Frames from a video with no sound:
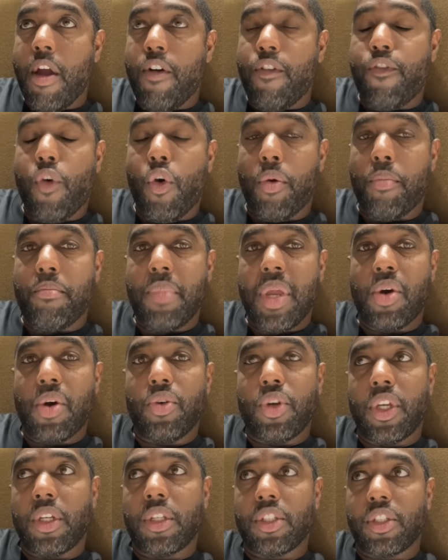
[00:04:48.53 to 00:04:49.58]
for
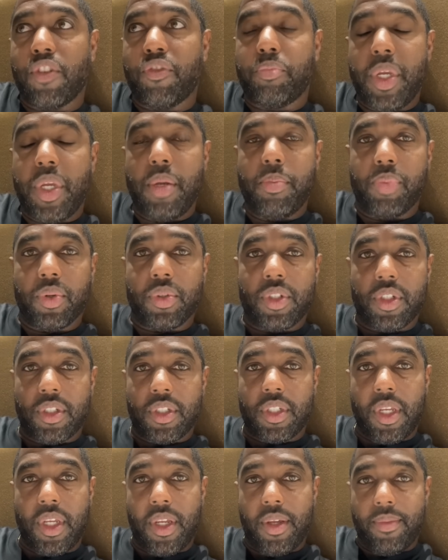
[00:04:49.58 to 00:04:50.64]
millions of people to
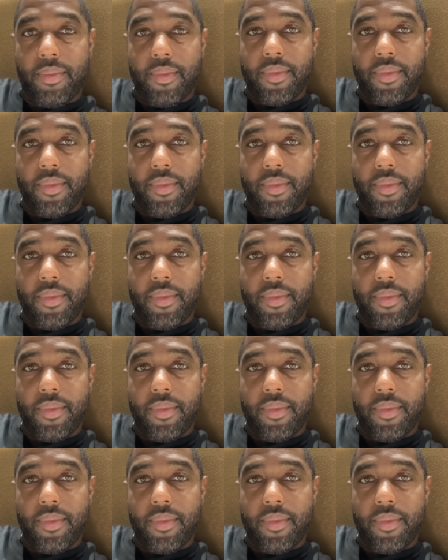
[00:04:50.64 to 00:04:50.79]
see